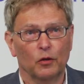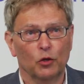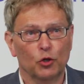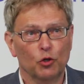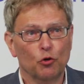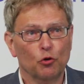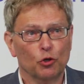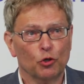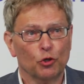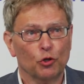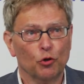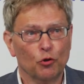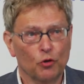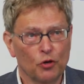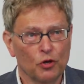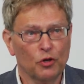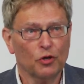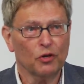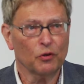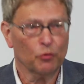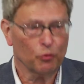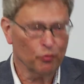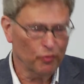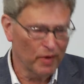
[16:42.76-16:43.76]
you
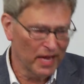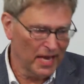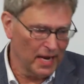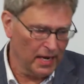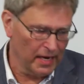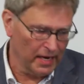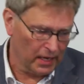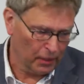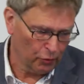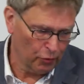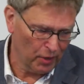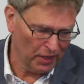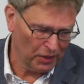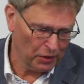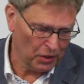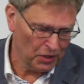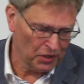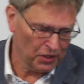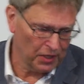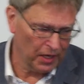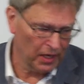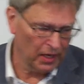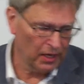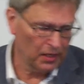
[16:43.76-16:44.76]
shouldn't really
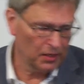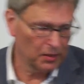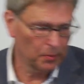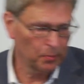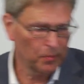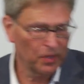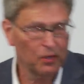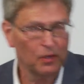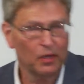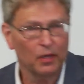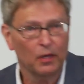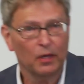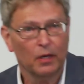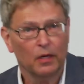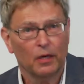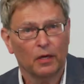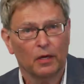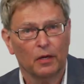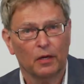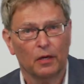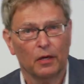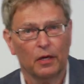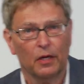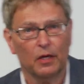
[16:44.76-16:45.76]
criticize
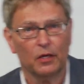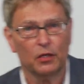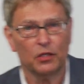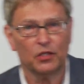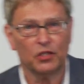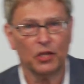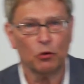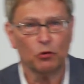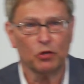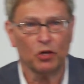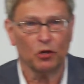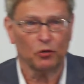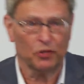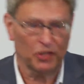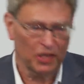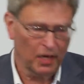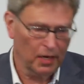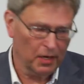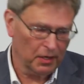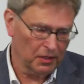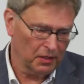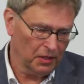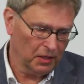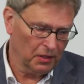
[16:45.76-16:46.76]
social
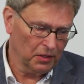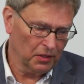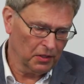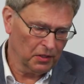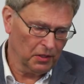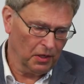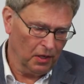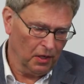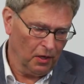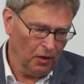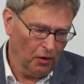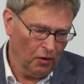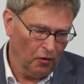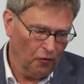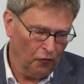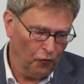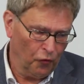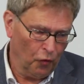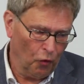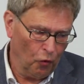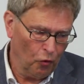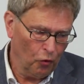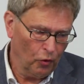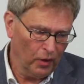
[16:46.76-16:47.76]
sciences
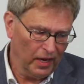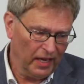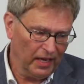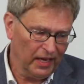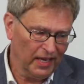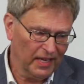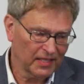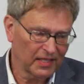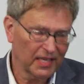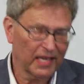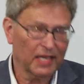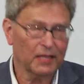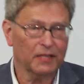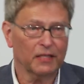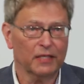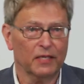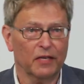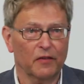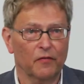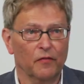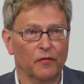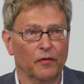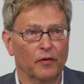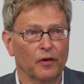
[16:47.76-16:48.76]
for
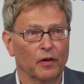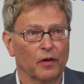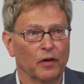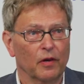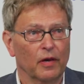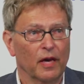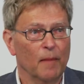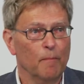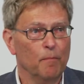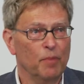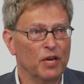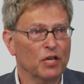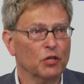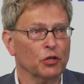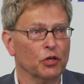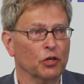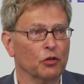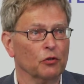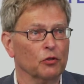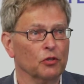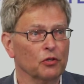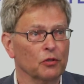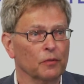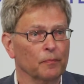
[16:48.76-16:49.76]
excessive
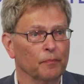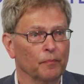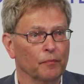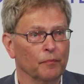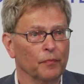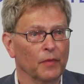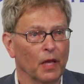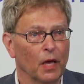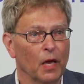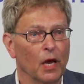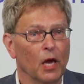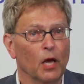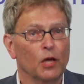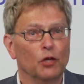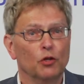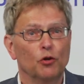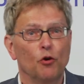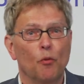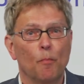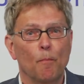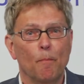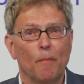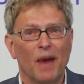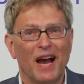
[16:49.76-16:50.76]
ambitions.
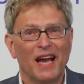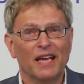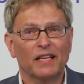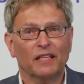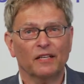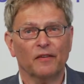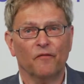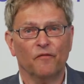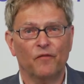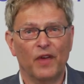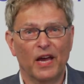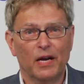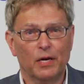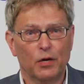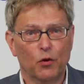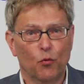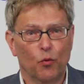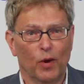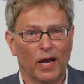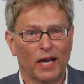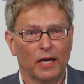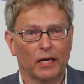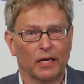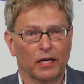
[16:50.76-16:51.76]
You might very
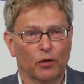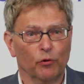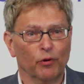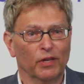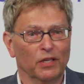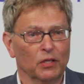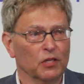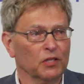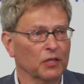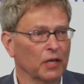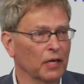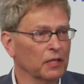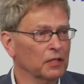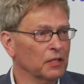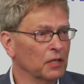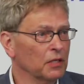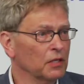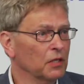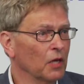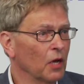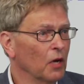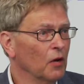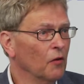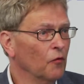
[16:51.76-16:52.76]
well criticize
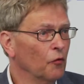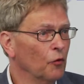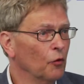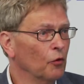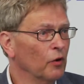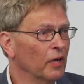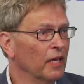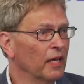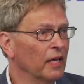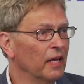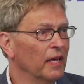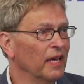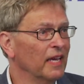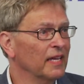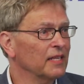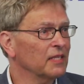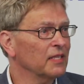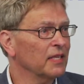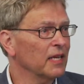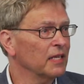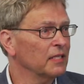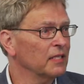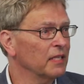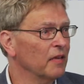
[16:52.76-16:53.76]
it for
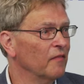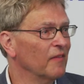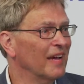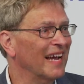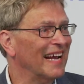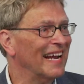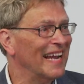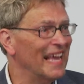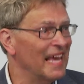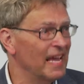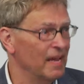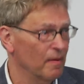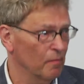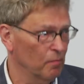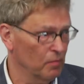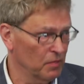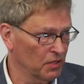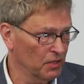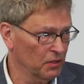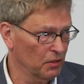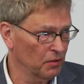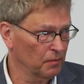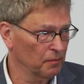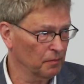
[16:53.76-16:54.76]
excessive
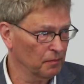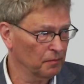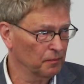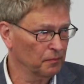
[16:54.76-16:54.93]
claims.